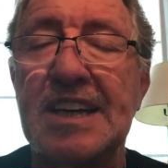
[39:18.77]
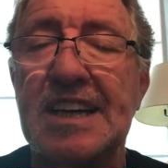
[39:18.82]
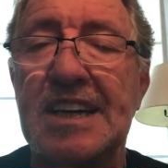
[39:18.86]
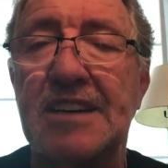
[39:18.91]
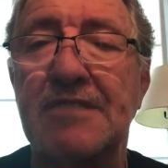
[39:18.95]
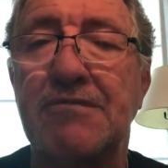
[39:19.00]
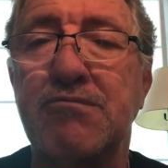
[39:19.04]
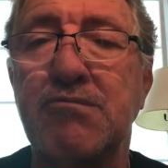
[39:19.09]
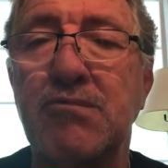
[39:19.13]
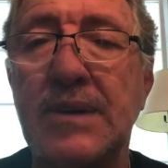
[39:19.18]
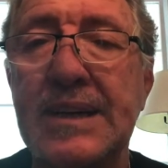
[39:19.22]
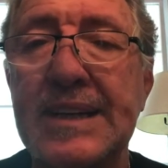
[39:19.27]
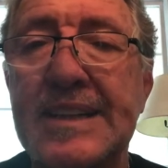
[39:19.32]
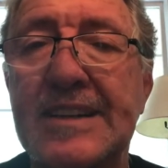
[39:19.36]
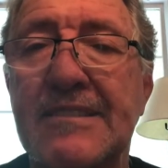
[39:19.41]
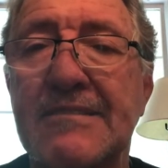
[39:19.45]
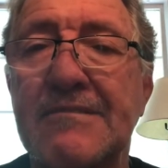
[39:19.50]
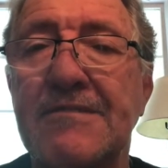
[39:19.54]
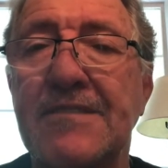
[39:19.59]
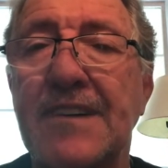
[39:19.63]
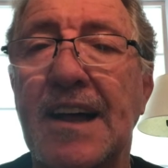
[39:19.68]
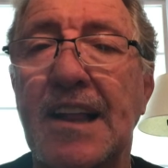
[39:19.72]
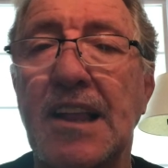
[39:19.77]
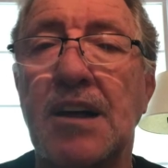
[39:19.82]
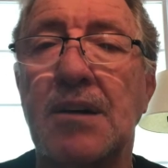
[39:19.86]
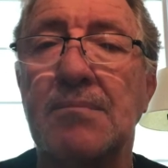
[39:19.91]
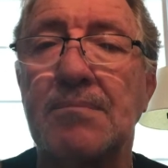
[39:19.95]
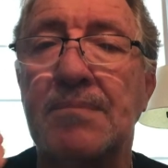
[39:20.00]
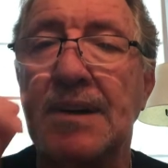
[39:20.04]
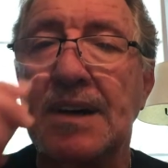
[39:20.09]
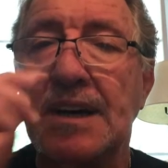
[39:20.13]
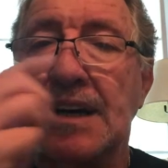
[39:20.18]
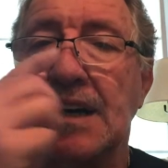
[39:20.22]
if we
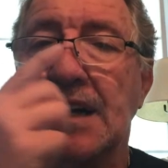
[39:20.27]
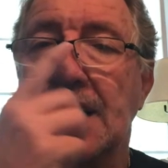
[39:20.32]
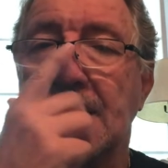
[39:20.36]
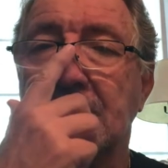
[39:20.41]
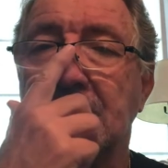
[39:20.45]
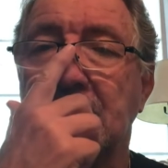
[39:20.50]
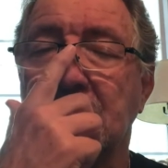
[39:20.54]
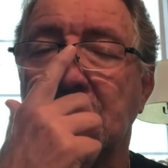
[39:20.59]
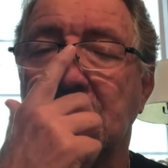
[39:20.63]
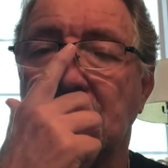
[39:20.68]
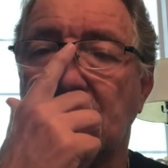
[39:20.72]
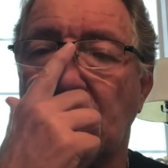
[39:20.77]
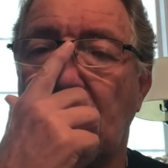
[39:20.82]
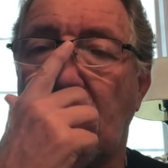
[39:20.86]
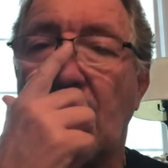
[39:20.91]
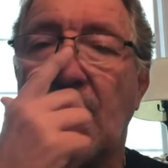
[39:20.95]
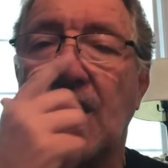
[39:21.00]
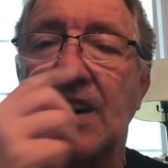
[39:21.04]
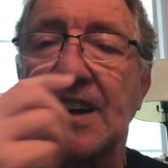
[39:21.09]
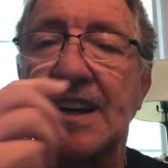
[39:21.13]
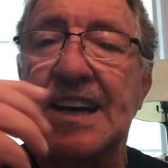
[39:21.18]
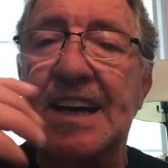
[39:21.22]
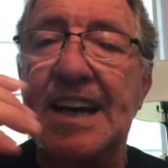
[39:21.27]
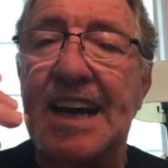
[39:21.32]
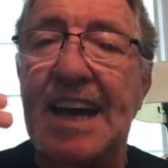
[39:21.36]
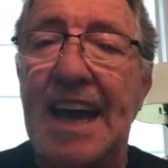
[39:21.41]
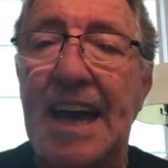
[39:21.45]
develop a strong